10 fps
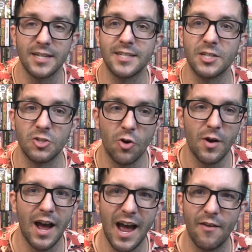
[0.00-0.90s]
and says, you know
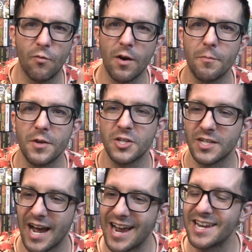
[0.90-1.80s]
what? I have one
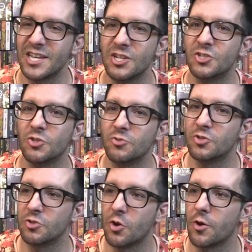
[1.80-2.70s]
mission. I need you
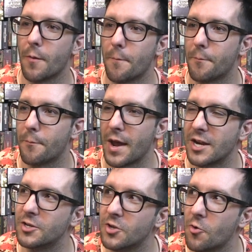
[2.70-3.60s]
to go to
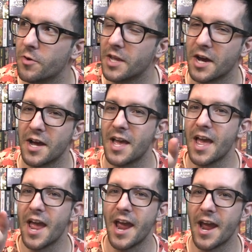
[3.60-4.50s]
Paldonia
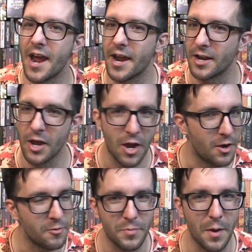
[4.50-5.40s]
and
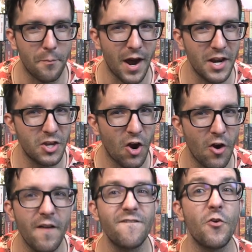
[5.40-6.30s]
be a
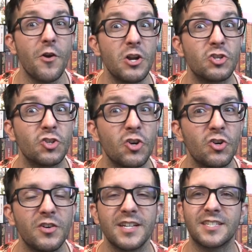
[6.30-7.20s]
bodyguard for a
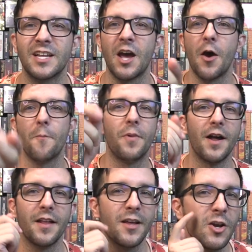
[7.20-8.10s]
journalist,
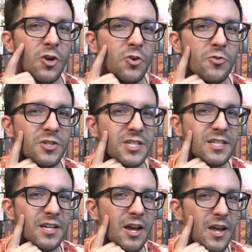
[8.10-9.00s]
but who
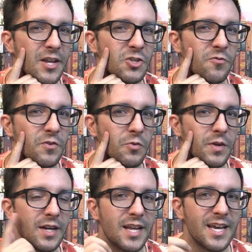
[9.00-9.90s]
she's
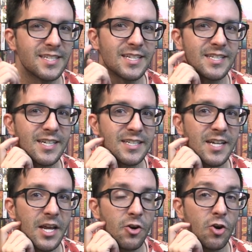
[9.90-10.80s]
interviewing is a
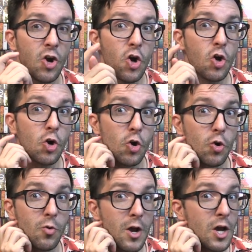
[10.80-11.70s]
dictator who